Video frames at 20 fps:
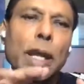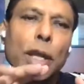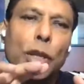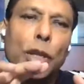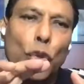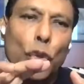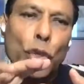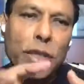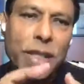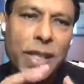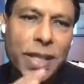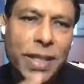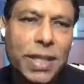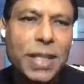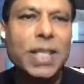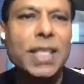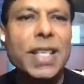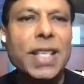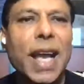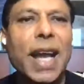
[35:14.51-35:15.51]
you
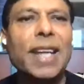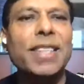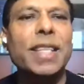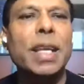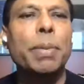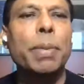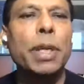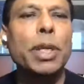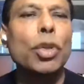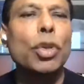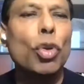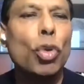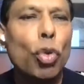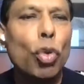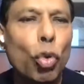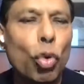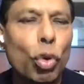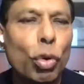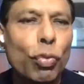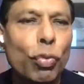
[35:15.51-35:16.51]
synthesize them in your
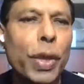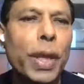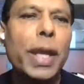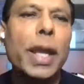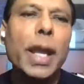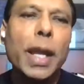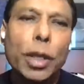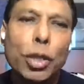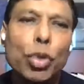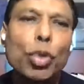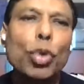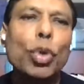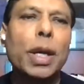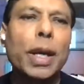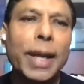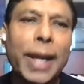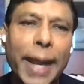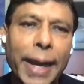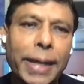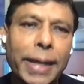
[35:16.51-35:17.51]
own way, you
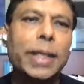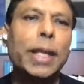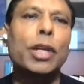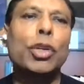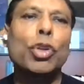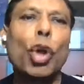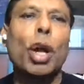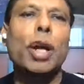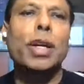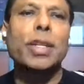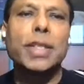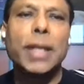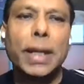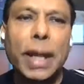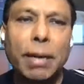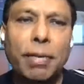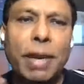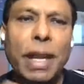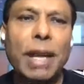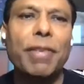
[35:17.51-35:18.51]
connect the dots that
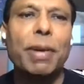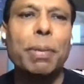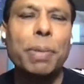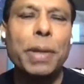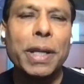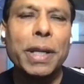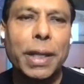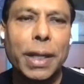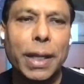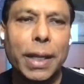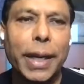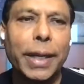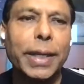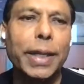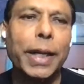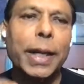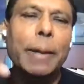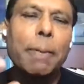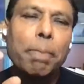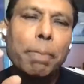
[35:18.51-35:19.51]
have never been
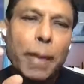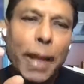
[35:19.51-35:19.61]
connected,